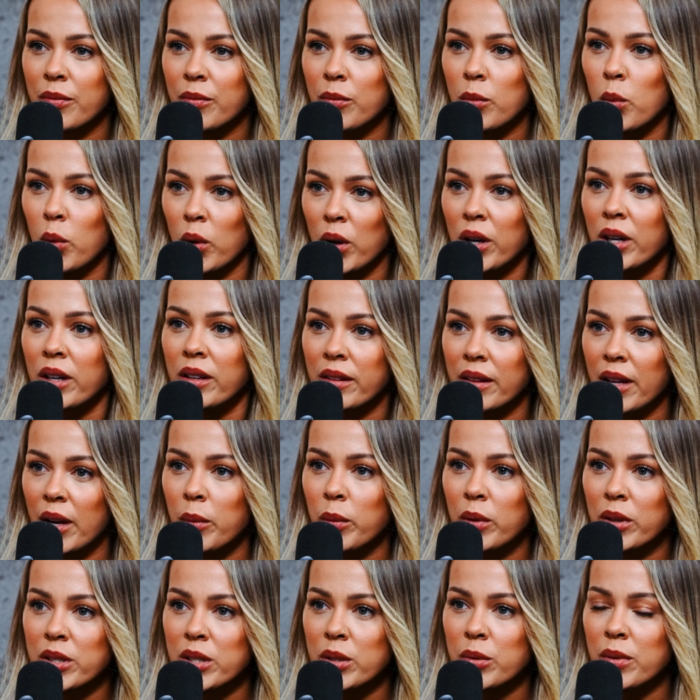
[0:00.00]
work that
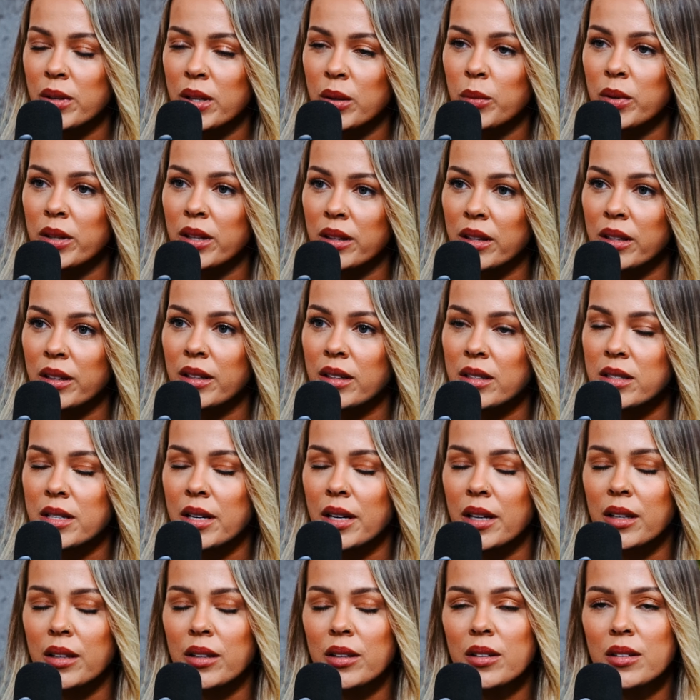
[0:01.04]
we're doing within the
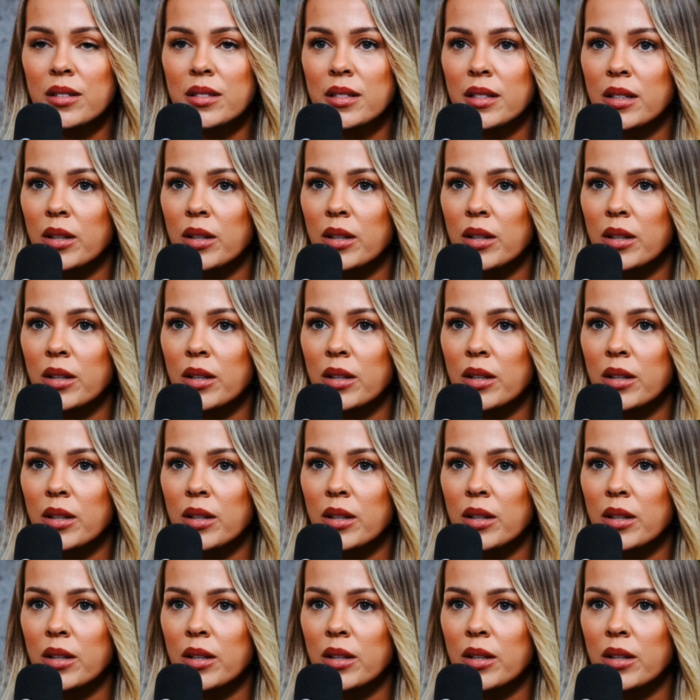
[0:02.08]
containers,